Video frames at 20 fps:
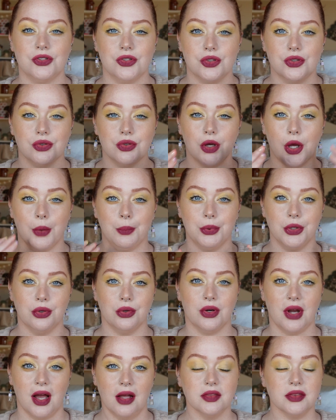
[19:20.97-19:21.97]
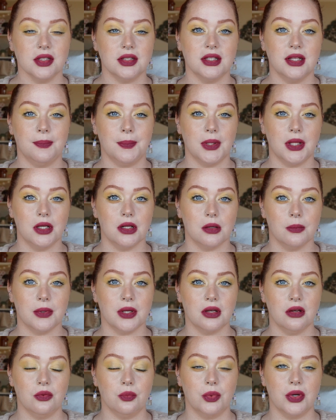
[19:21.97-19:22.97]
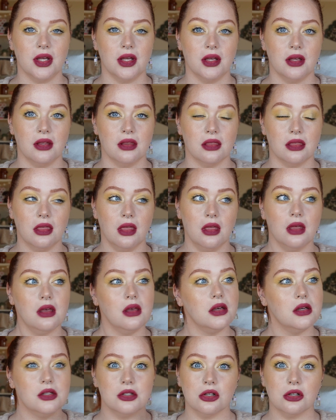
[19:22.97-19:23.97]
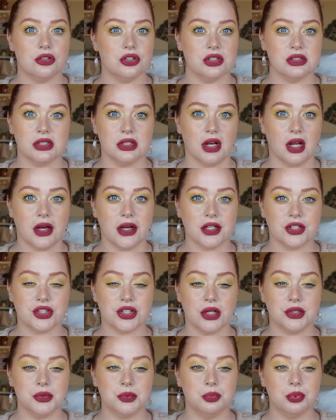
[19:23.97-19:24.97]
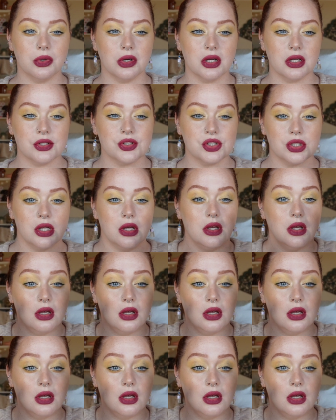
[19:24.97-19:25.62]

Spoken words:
to blur out the lip a little bit with just an eyeshadow brush.